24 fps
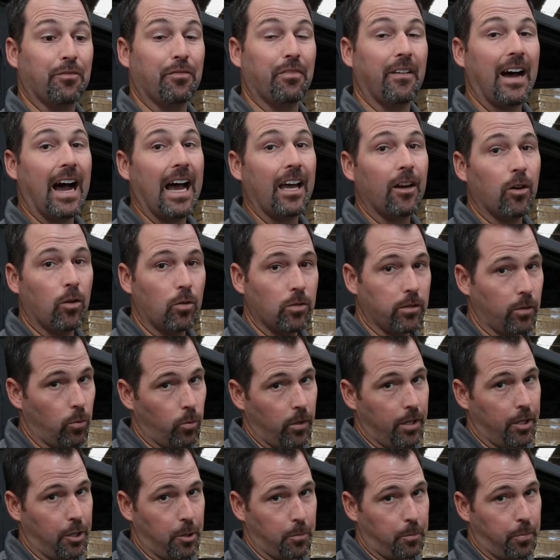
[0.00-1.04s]
vital to
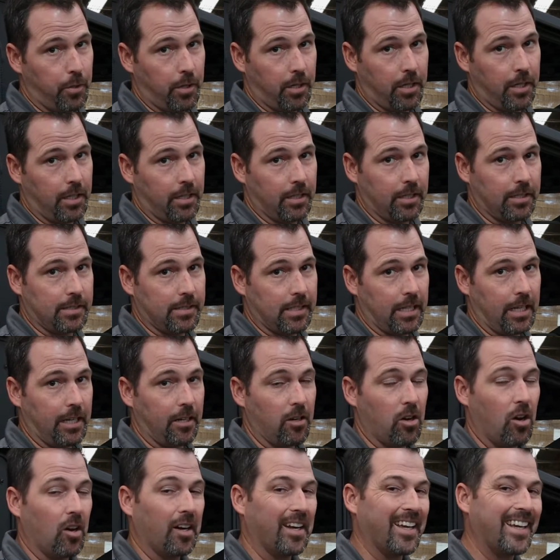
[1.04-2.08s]
when you're putting this
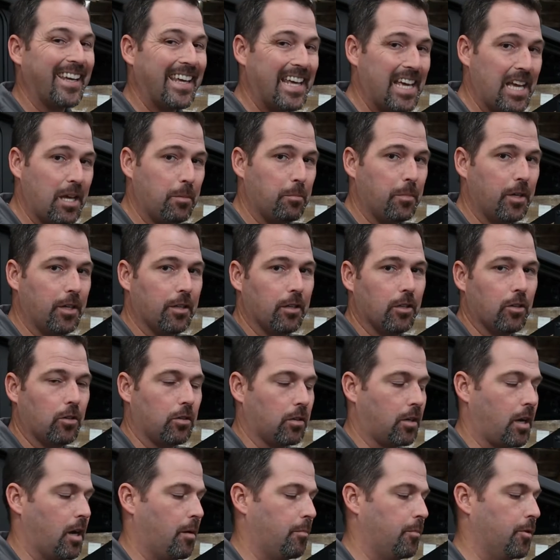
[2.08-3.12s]
thing on. It can be a
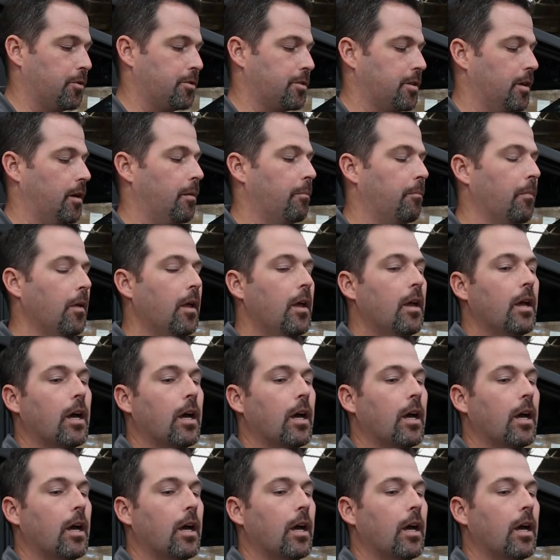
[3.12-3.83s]
little cumbersome